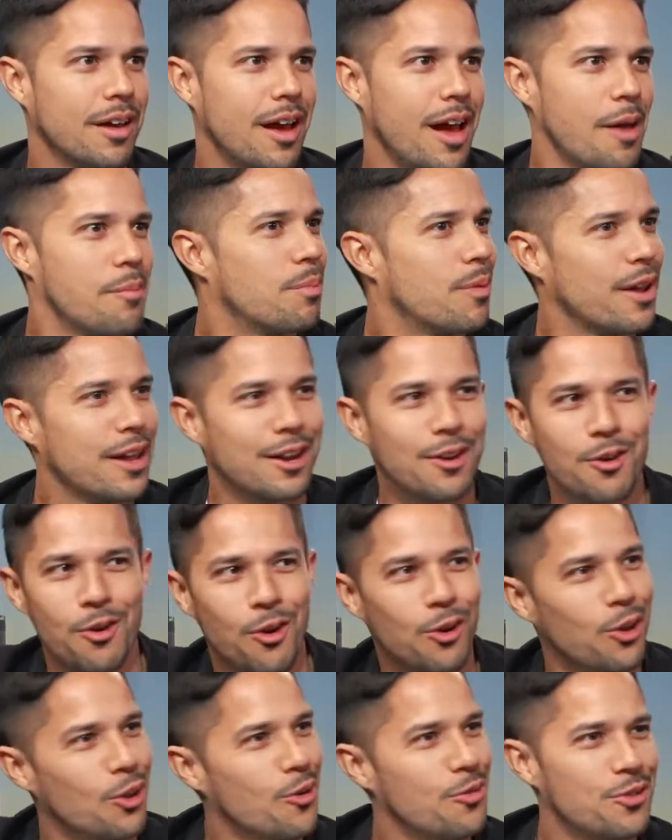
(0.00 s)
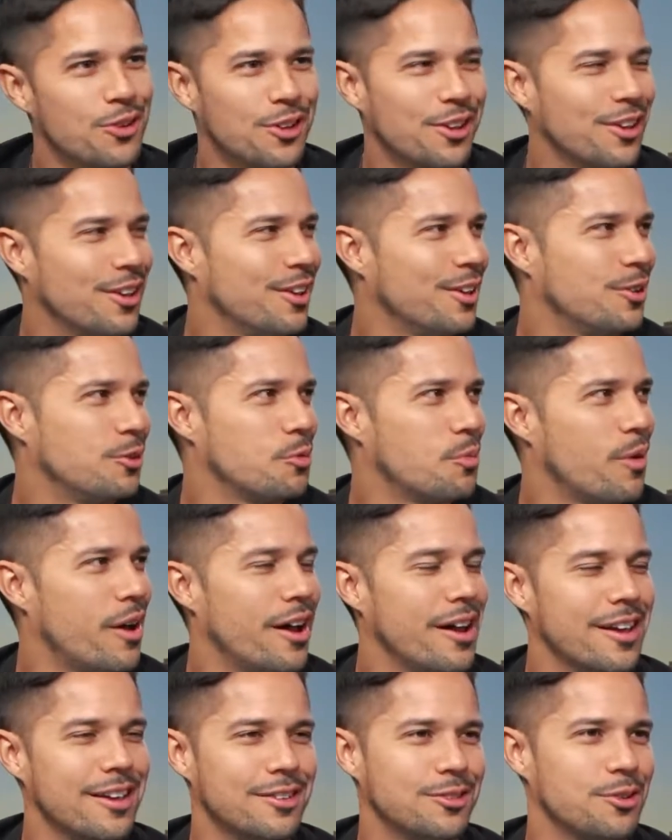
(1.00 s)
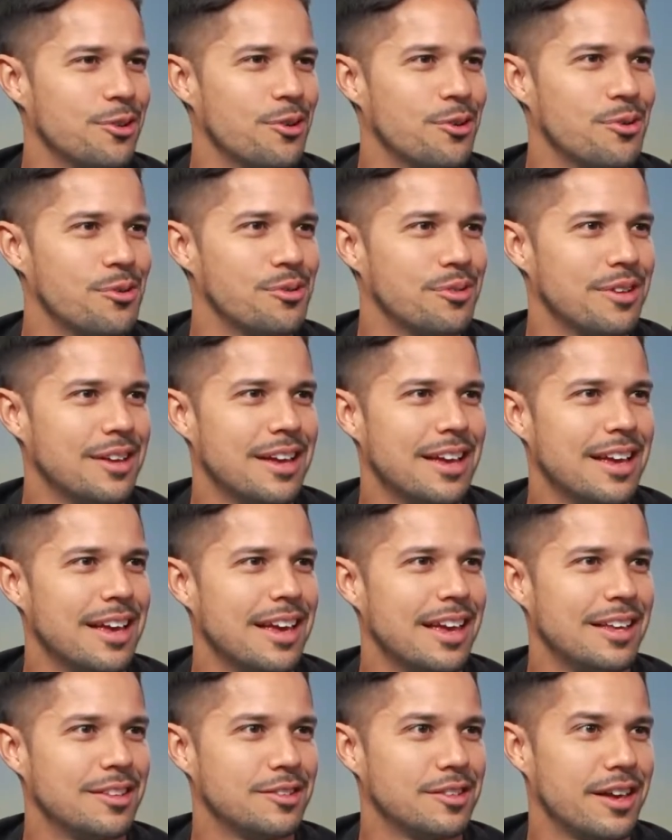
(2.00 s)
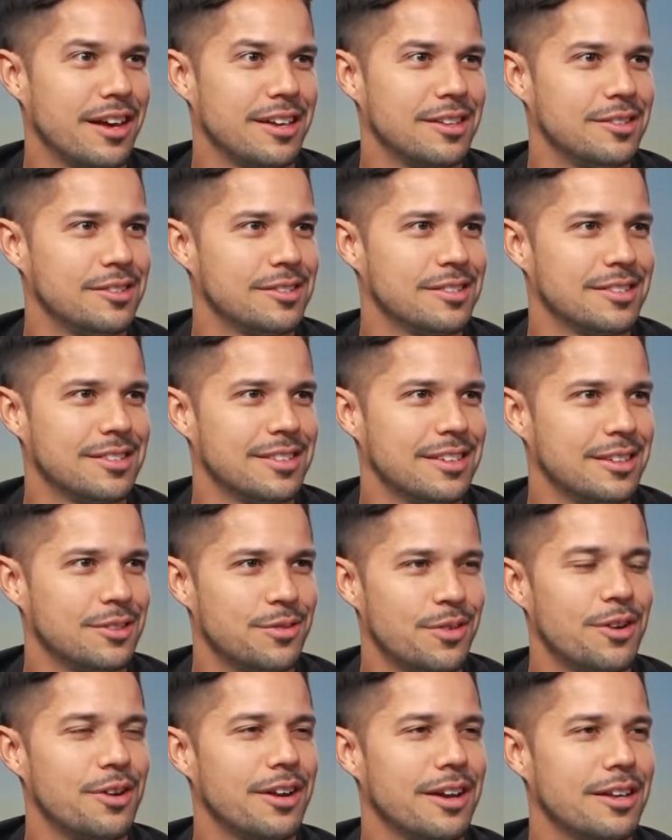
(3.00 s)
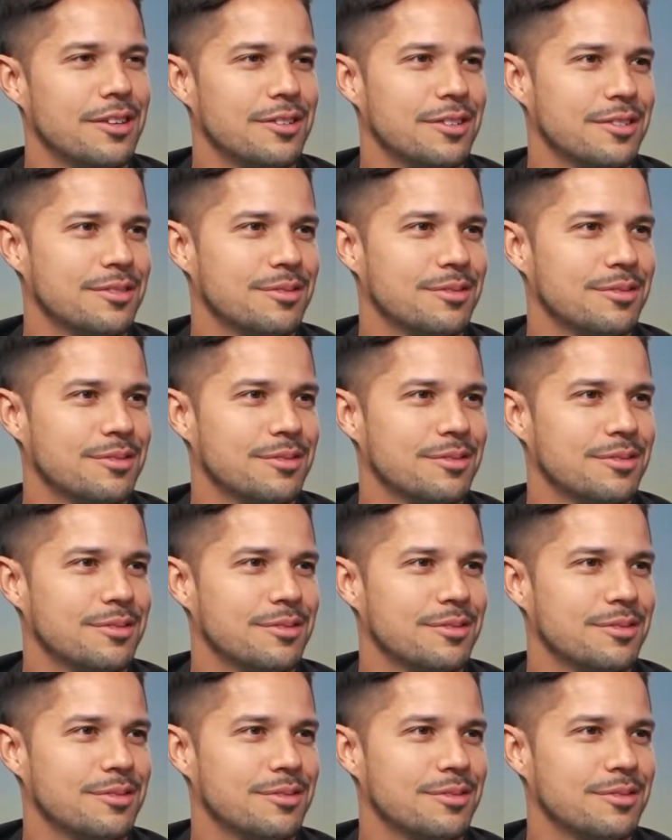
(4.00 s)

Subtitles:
I'm playing all over the Dubai, so it's nice. It's very nice.